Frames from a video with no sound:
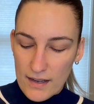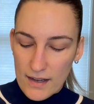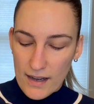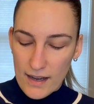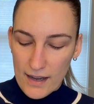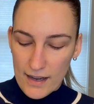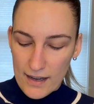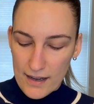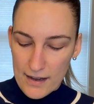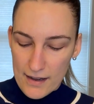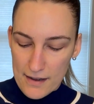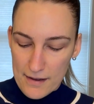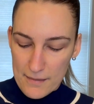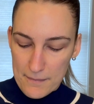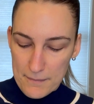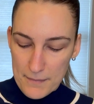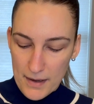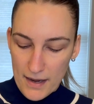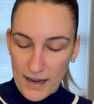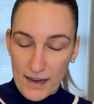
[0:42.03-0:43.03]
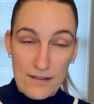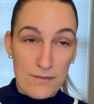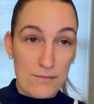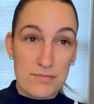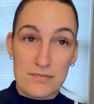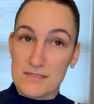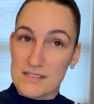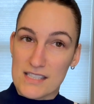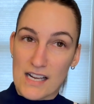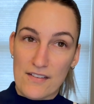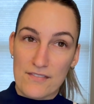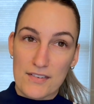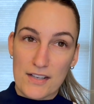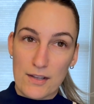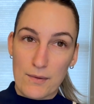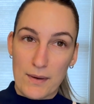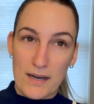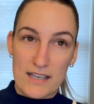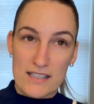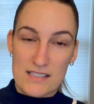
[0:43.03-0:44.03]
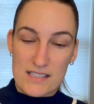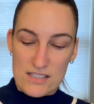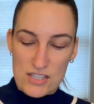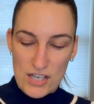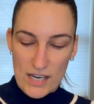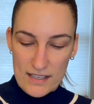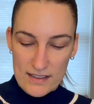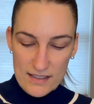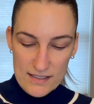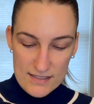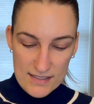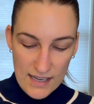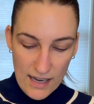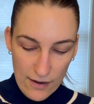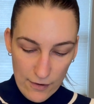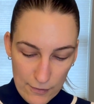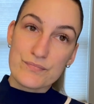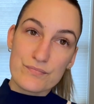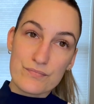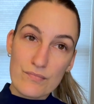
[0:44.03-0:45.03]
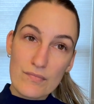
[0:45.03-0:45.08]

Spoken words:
I definitely wanted to check this out.